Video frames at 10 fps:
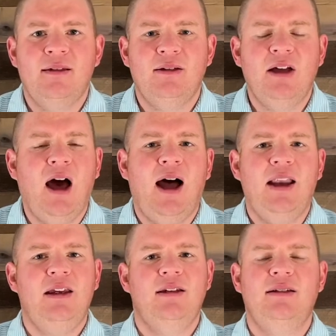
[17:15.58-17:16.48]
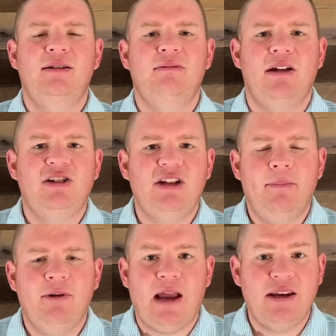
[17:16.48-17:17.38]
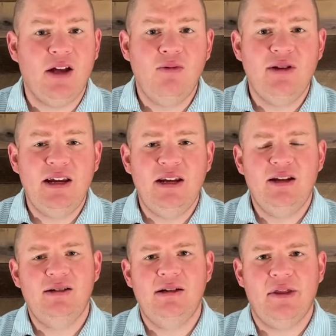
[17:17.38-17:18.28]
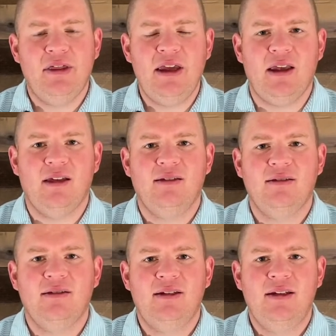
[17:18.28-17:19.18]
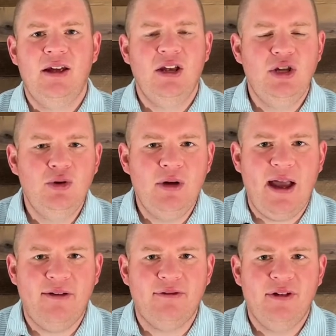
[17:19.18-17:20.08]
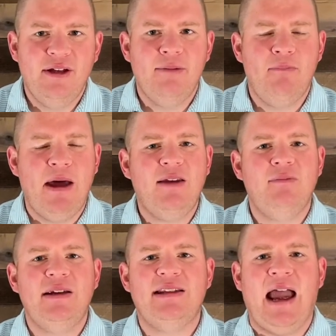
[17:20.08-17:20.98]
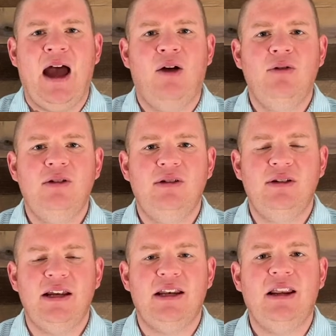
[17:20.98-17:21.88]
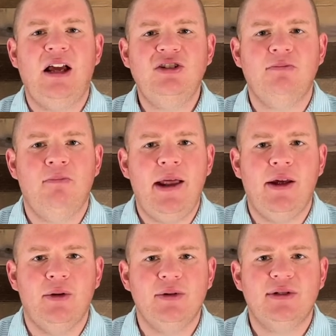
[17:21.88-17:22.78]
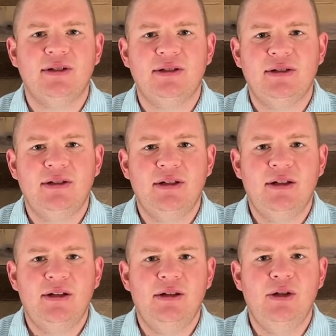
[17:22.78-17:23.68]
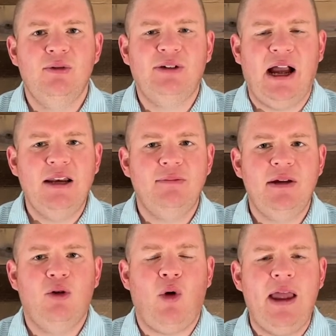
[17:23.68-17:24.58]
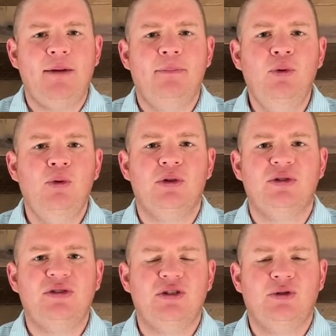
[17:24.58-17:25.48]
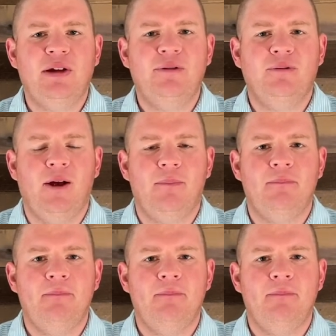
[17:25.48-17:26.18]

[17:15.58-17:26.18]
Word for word: God, my shepherd, I don't need a thing. You have bedded me down in lush meadows. You find me quiet pools to drink from.